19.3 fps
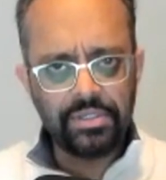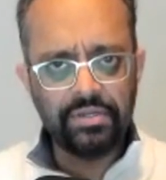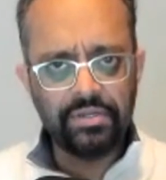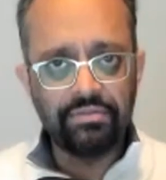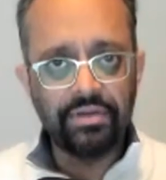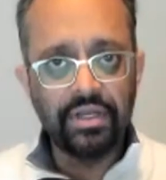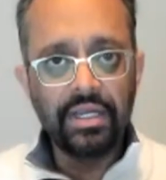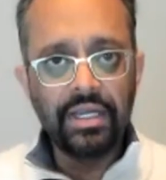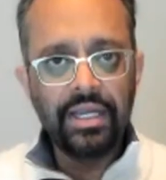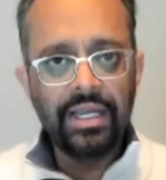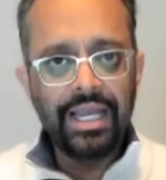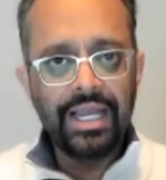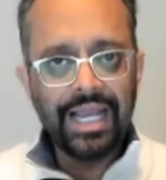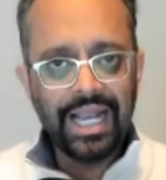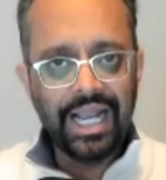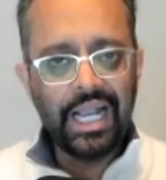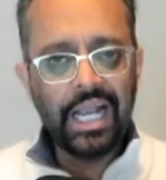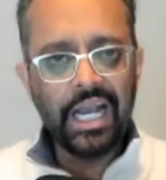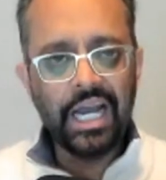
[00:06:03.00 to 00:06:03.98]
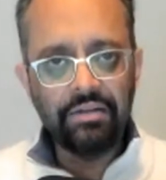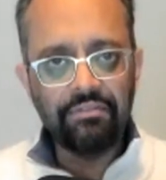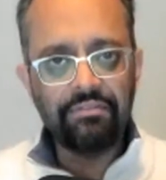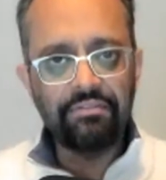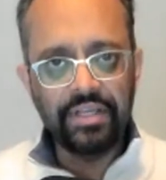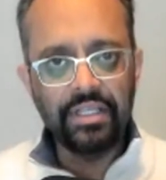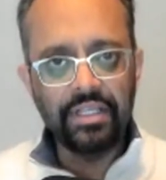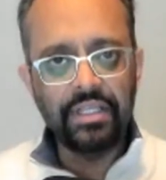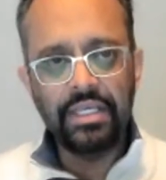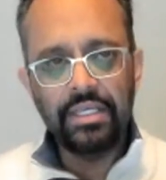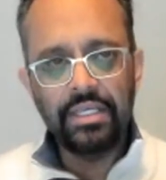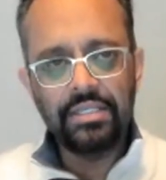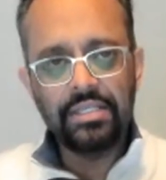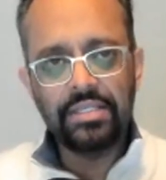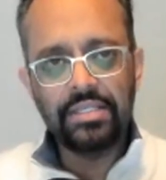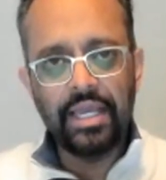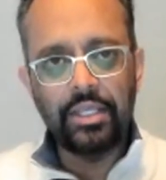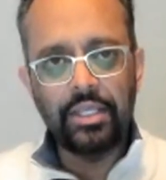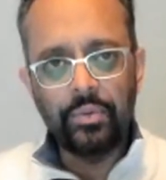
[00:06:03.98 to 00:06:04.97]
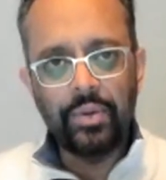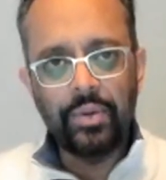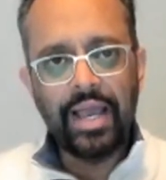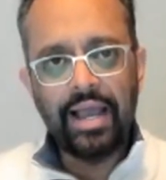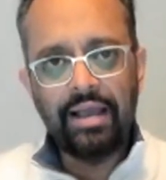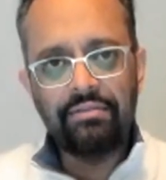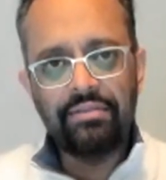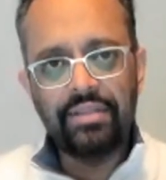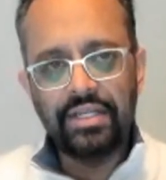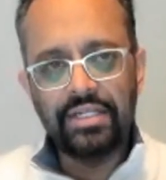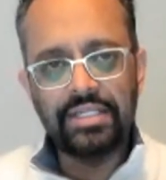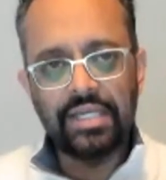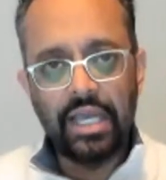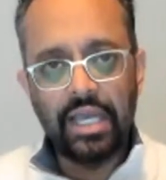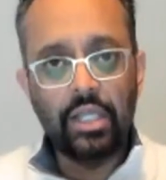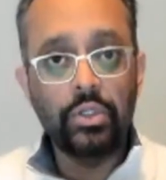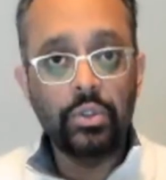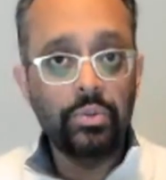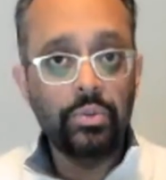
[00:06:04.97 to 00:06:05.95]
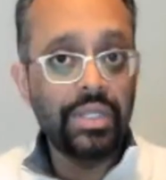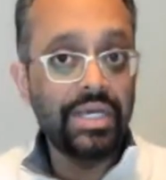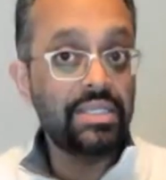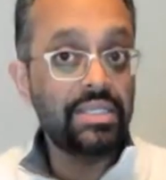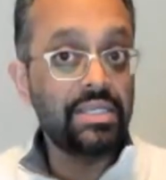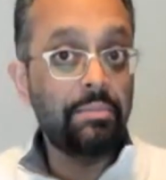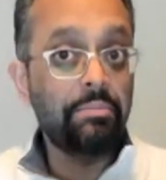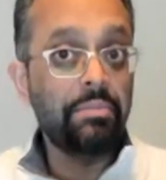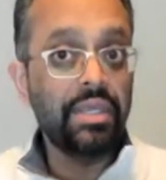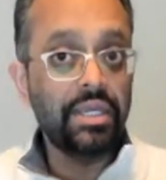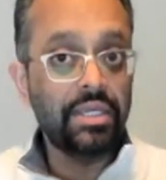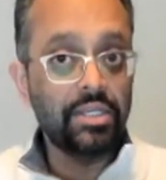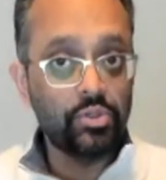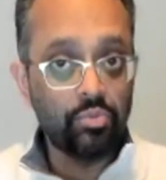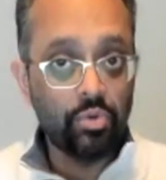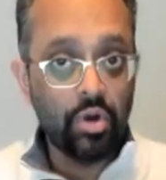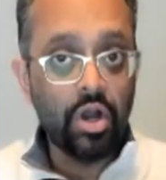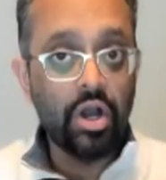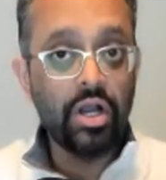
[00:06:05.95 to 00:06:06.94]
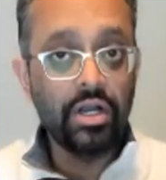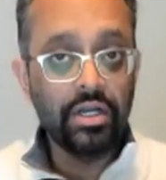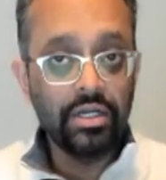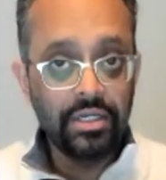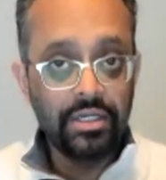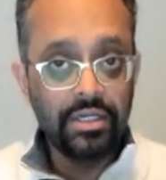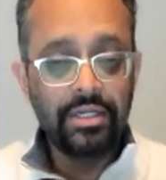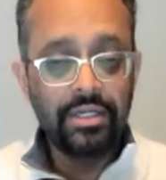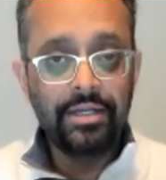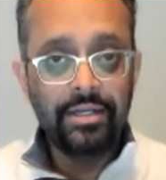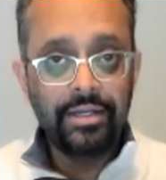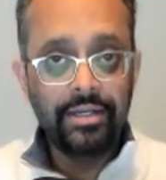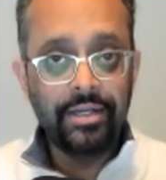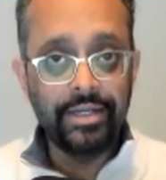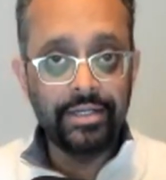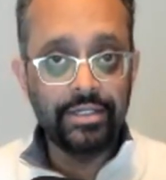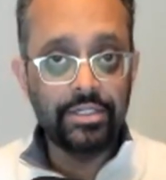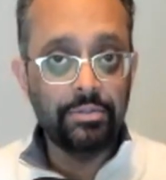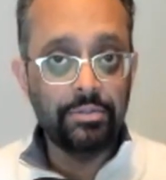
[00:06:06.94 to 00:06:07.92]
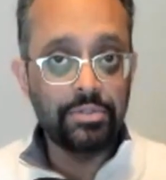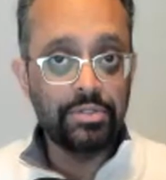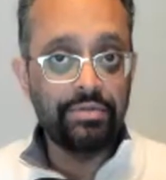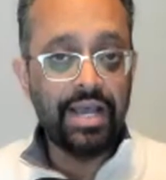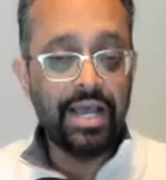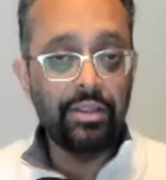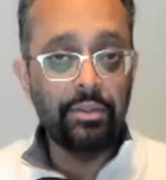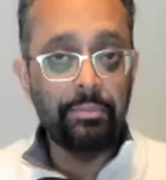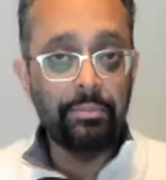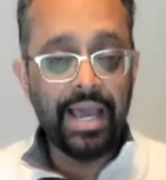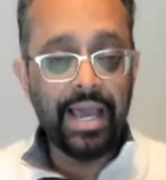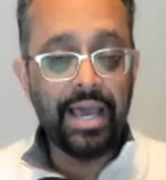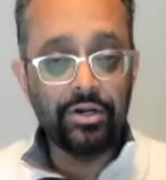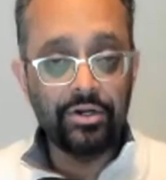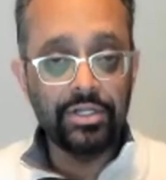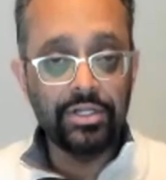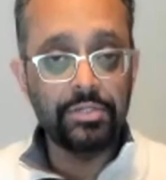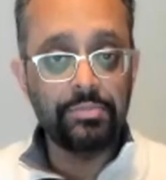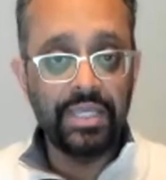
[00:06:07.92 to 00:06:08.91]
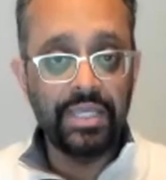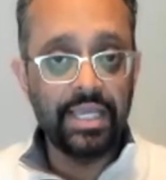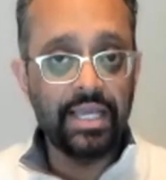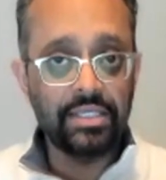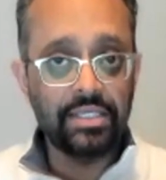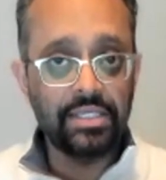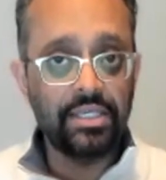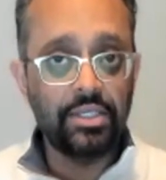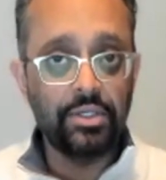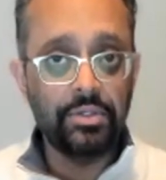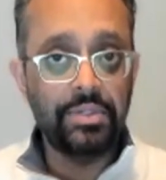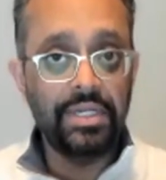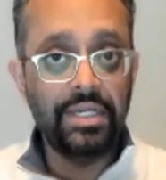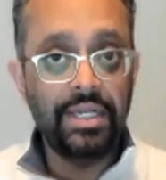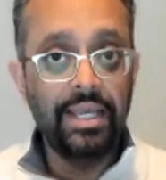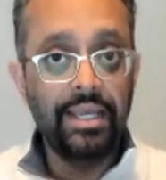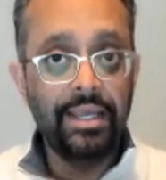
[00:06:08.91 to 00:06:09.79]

of gut feelings that you have that tell you that something is wrong in terms of how the pattern is being executed.